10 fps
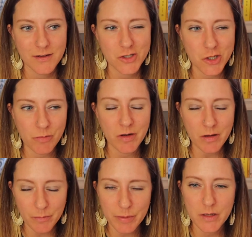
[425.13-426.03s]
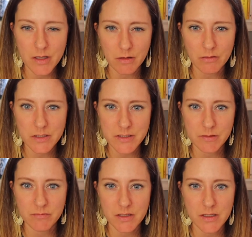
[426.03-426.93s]
showing up, to
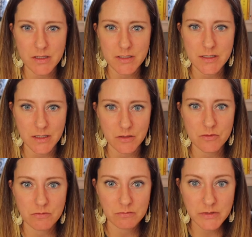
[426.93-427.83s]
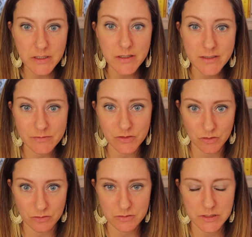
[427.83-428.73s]
some of these things really
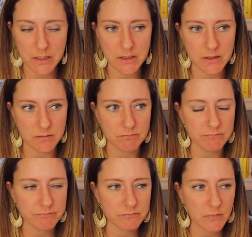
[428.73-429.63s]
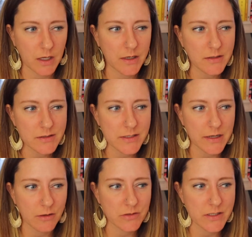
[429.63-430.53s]
difficult. I hate to say
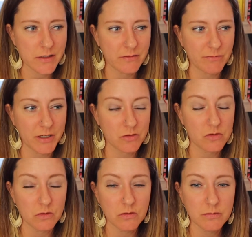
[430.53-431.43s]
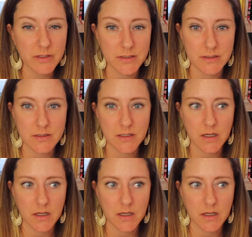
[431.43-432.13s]
outside of my control because